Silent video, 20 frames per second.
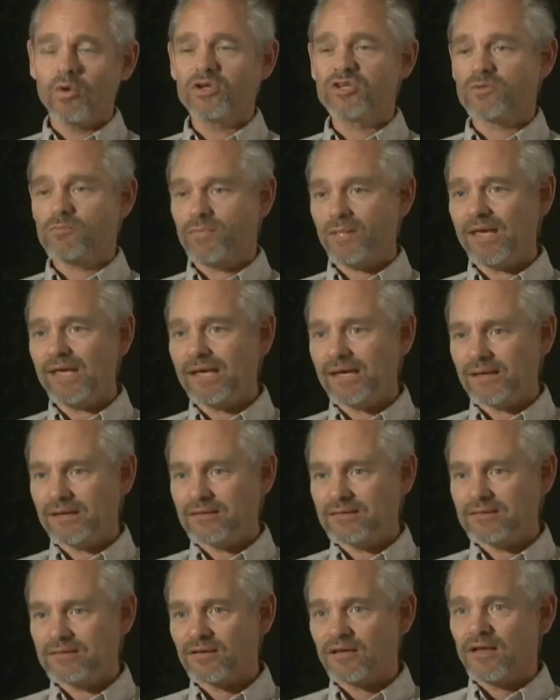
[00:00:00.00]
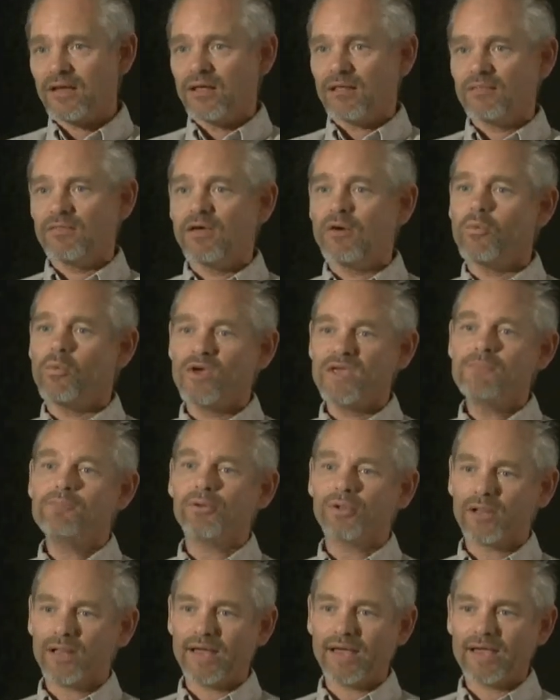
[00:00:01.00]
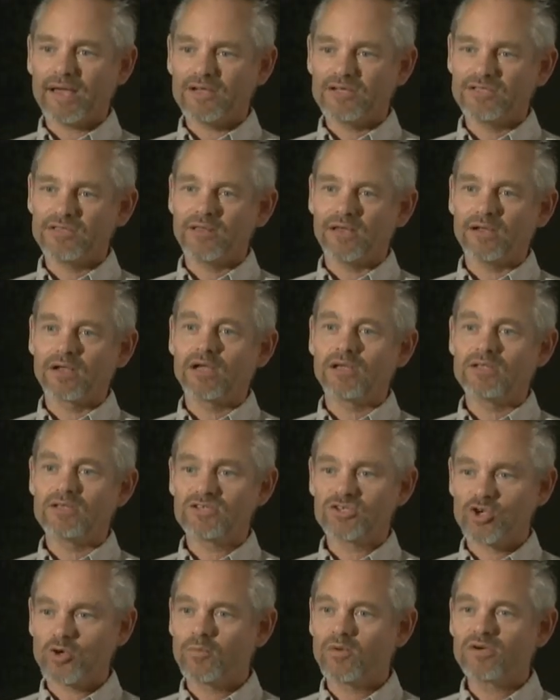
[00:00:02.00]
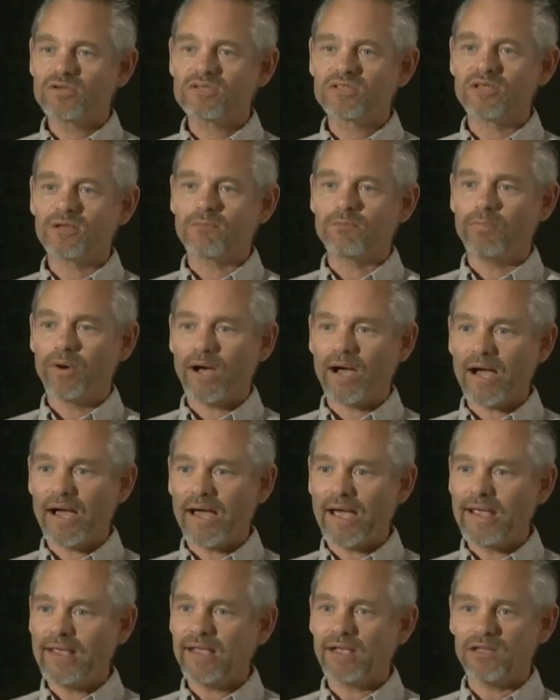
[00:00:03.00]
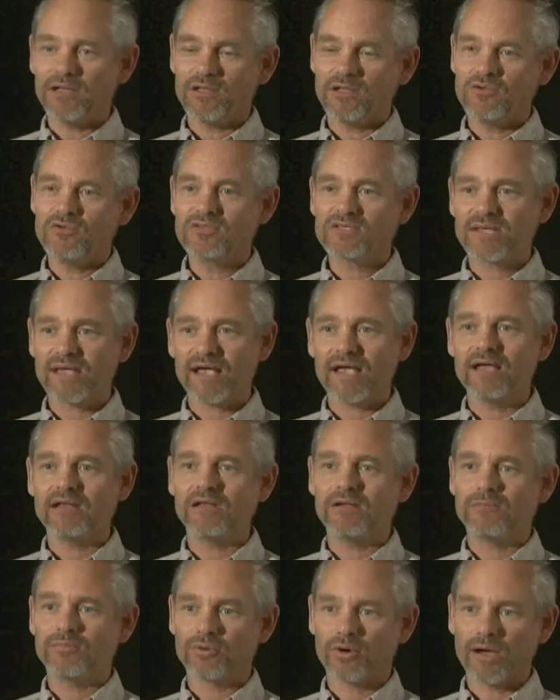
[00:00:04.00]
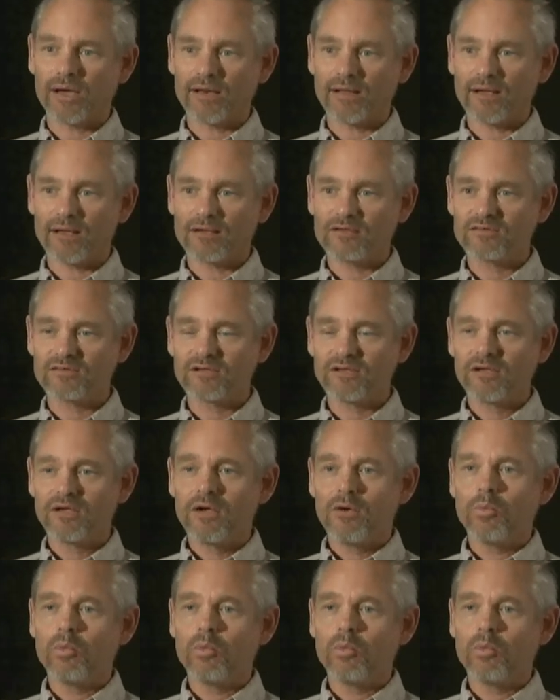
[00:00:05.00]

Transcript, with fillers: which means that we pledge that consumers that buy and use K&N products